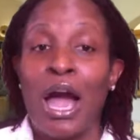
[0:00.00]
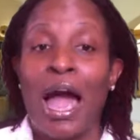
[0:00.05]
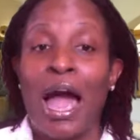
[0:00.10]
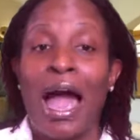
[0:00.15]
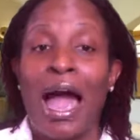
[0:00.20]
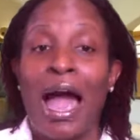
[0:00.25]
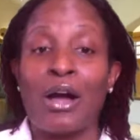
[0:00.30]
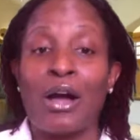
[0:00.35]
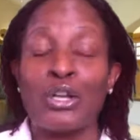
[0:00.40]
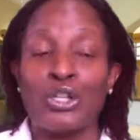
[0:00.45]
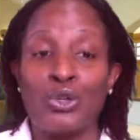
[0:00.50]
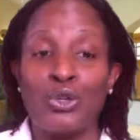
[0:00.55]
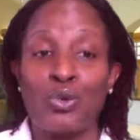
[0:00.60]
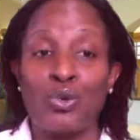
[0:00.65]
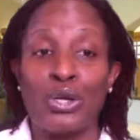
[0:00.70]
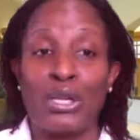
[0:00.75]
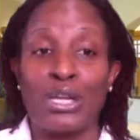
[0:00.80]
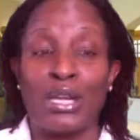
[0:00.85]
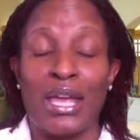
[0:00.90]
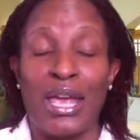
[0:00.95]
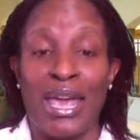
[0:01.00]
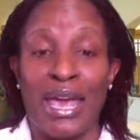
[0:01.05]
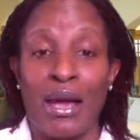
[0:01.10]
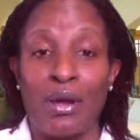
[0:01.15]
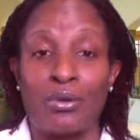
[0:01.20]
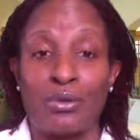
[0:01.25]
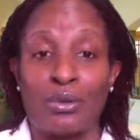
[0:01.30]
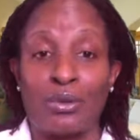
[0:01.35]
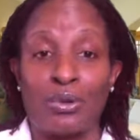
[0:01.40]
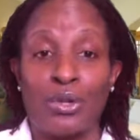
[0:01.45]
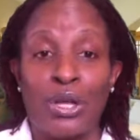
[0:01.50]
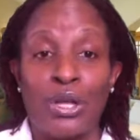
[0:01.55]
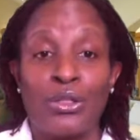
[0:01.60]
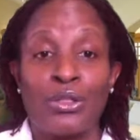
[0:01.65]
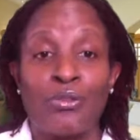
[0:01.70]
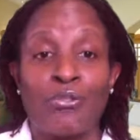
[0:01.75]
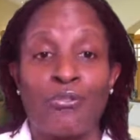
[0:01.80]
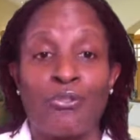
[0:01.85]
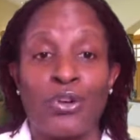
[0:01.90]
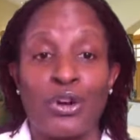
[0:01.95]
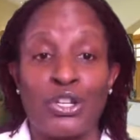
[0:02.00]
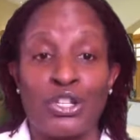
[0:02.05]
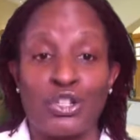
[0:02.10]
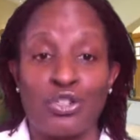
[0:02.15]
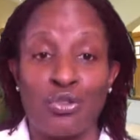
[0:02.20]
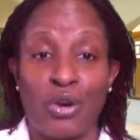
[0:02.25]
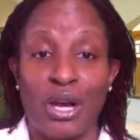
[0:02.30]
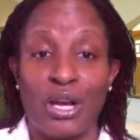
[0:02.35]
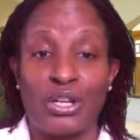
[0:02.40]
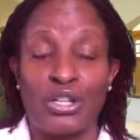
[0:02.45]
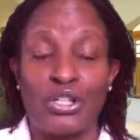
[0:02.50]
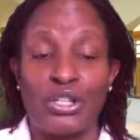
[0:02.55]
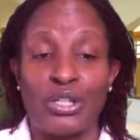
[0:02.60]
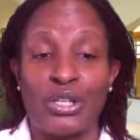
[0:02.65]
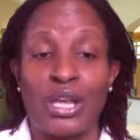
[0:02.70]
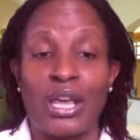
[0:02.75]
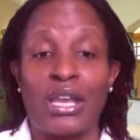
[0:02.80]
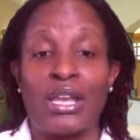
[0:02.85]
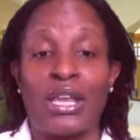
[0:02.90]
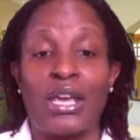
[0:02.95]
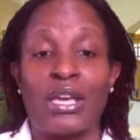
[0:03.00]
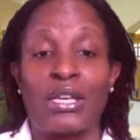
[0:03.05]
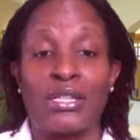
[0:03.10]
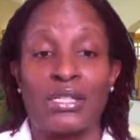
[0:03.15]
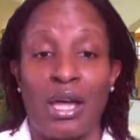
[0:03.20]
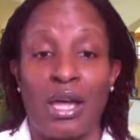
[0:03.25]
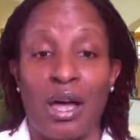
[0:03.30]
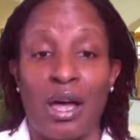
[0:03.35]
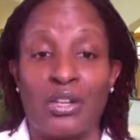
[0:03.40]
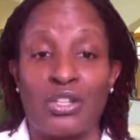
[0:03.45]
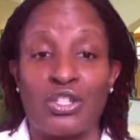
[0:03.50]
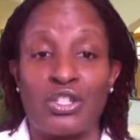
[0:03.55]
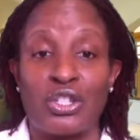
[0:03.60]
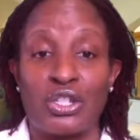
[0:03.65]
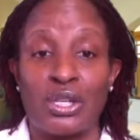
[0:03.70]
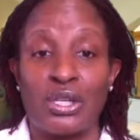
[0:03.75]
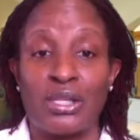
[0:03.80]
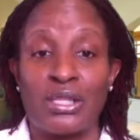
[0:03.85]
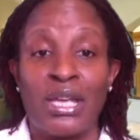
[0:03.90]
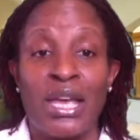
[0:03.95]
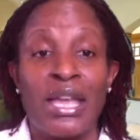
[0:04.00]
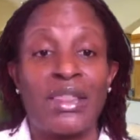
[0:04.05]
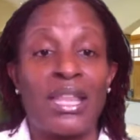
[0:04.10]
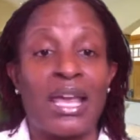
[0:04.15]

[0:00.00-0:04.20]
on how you can handle the frustration and the exhaustion